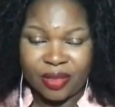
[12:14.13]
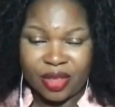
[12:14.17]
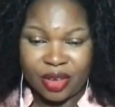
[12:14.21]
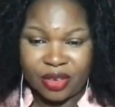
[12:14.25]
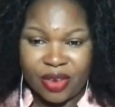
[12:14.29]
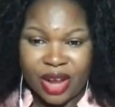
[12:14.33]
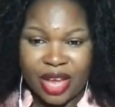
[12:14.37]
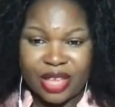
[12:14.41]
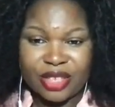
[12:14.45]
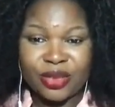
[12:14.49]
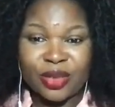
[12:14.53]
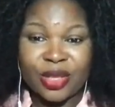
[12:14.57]

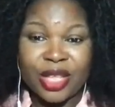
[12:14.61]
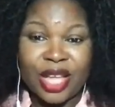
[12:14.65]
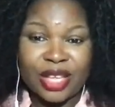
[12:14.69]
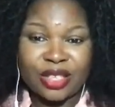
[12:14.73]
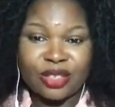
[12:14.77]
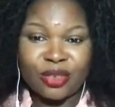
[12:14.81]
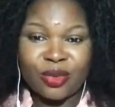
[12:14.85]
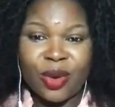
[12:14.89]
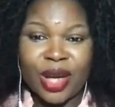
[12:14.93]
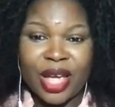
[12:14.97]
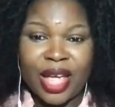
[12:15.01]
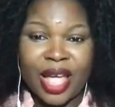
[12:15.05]
All right. So
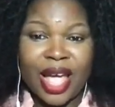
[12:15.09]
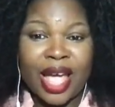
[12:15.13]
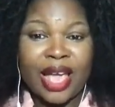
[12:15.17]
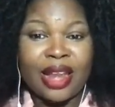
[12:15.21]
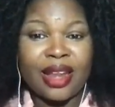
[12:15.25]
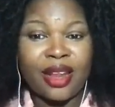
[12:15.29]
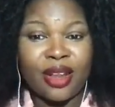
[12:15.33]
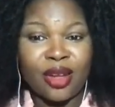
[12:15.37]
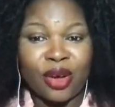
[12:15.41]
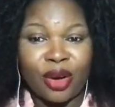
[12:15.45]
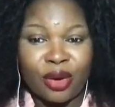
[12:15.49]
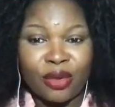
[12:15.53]
that's why I
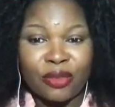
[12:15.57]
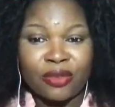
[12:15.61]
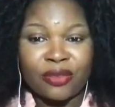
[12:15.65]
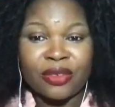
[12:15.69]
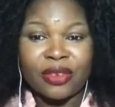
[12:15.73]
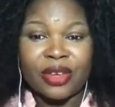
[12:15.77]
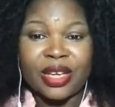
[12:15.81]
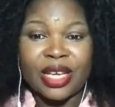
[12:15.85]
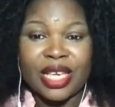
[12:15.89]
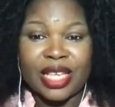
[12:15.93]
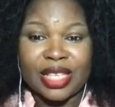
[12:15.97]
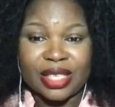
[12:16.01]
love
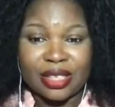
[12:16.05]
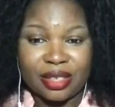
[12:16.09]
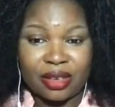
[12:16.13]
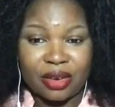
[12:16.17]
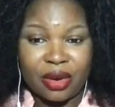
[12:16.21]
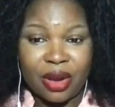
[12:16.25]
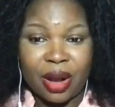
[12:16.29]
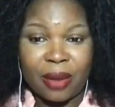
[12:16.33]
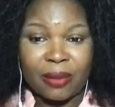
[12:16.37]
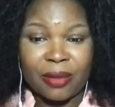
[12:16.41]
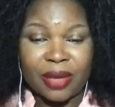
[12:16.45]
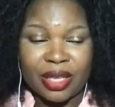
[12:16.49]

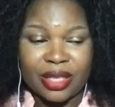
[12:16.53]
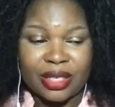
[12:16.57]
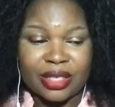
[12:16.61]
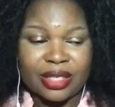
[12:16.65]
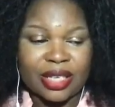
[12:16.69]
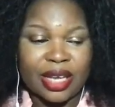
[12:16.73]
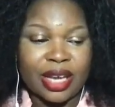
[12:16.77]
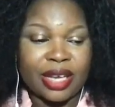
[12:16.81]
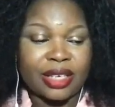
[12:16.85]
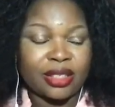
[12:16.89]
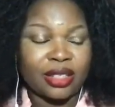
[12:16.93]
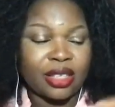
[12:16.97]
Instagram
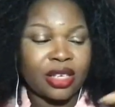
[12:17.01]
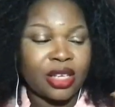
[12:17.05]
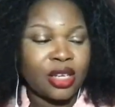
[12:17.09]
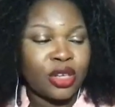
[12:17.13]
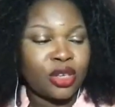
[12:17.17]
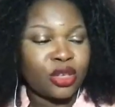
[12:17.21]
Insight.